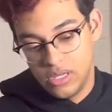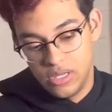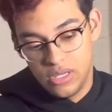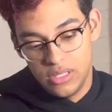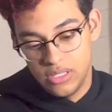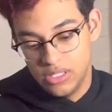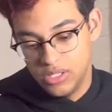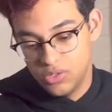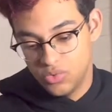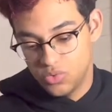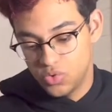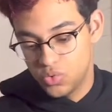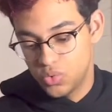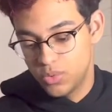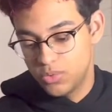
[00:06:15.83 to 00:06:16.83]
think these were
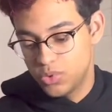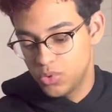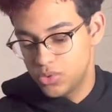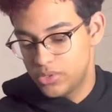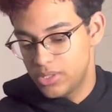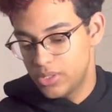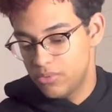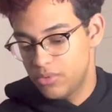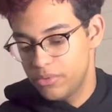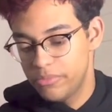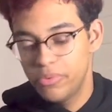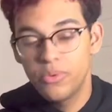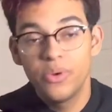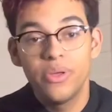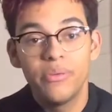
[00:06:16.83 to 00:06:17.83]
swim shorts at one
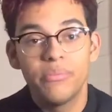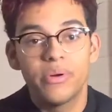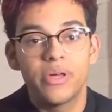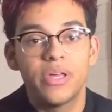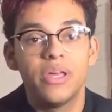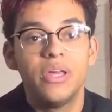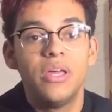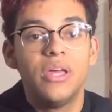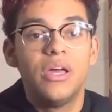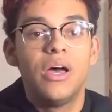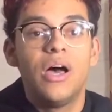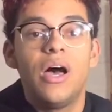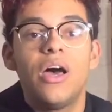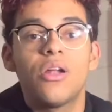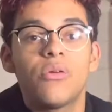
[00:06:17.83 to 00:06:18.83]
point, but
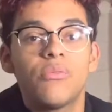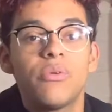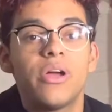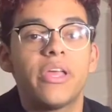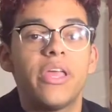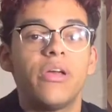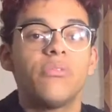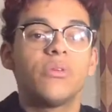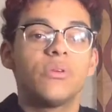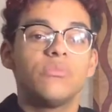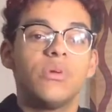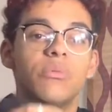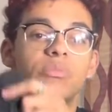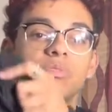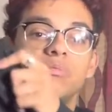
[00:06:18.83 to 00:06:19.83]
I can't really
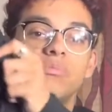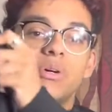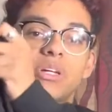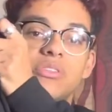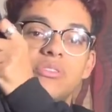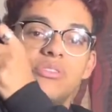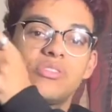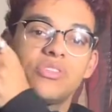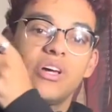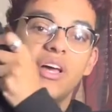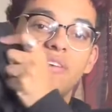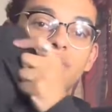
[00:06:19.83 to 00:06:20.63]
remember. But I do still have